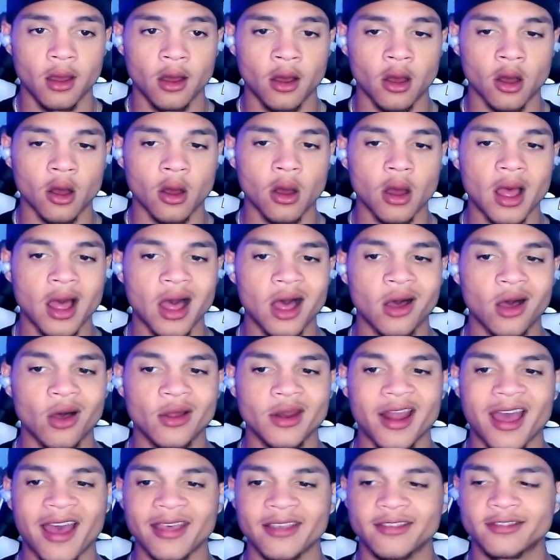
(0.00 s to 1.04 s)
Oh, hell
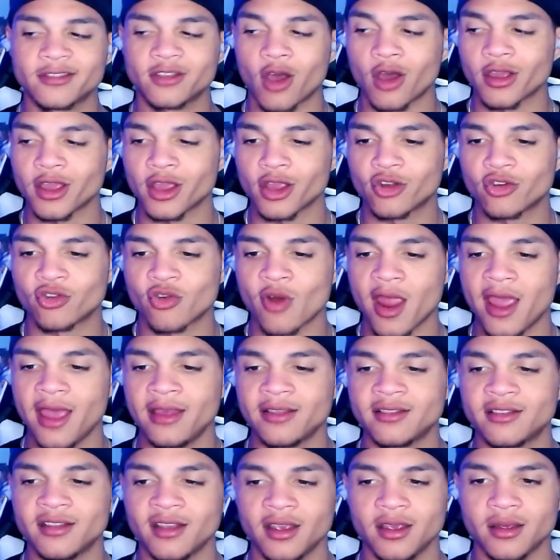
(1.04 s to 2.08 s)
nah, he's talking
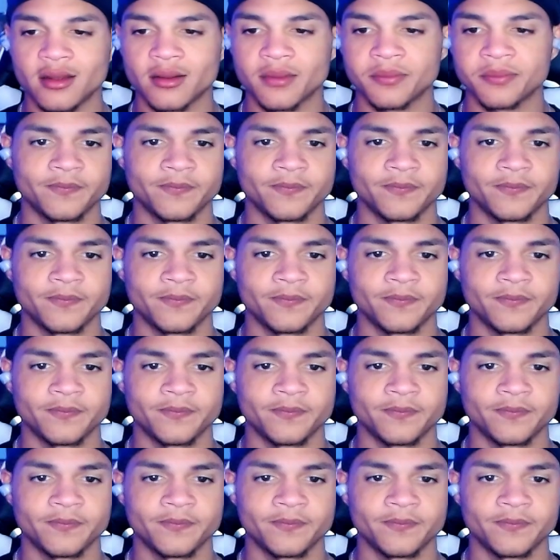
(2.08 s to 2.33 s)
crazy.